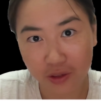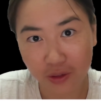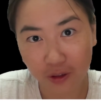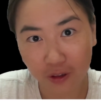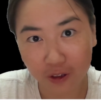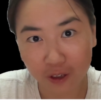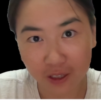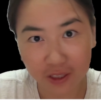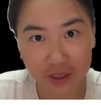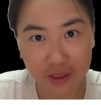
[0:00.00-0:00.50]

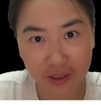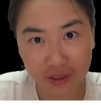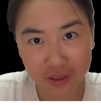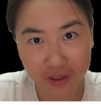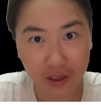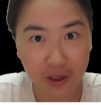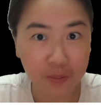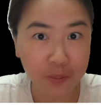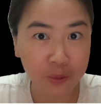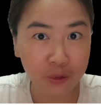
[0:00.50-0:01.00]
or as they
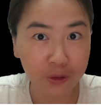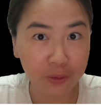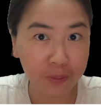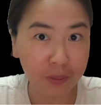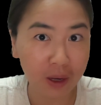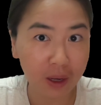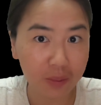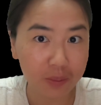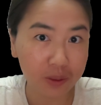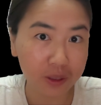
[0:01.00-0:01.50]
say, build in
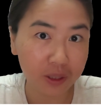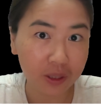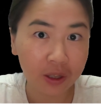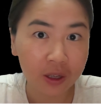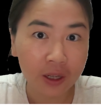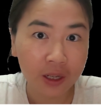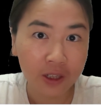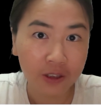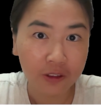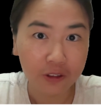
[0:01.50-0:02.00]
public,
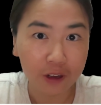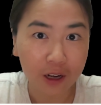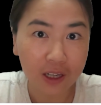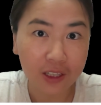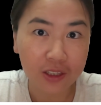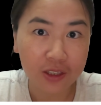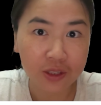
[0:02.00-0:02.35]
right?